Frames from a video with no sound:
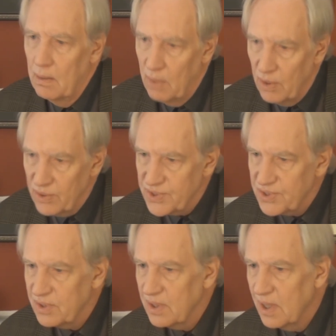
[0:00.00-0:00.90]

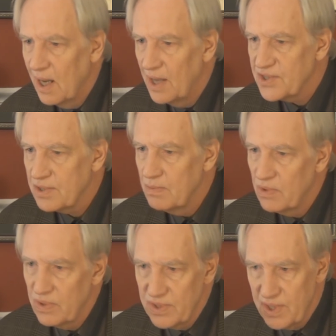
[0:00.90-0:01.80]
Most
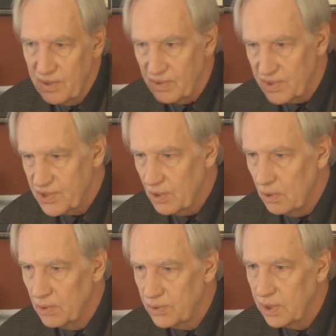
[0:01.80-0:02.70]
customers either
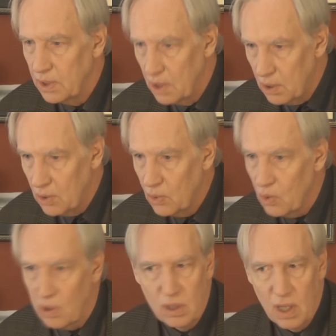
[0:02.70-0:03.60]
sold low
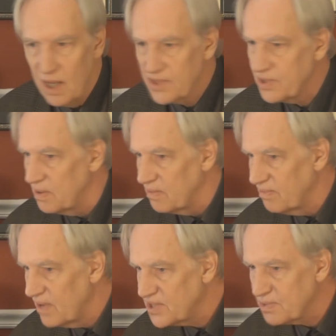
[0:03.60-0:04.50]
or lost their
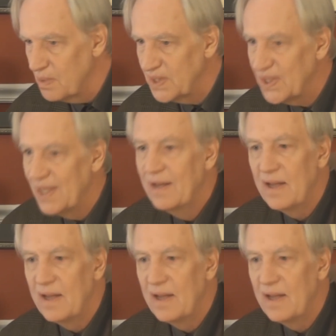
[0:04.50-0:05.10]
investment